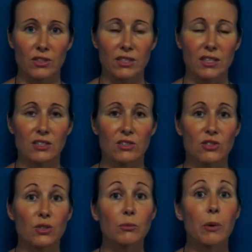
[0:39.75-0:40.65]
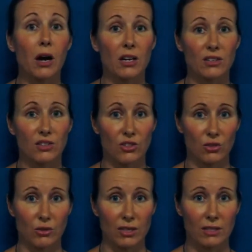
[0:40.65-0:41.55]
there's two parts
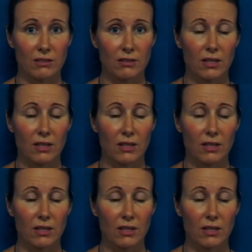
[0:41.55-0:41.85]
to it.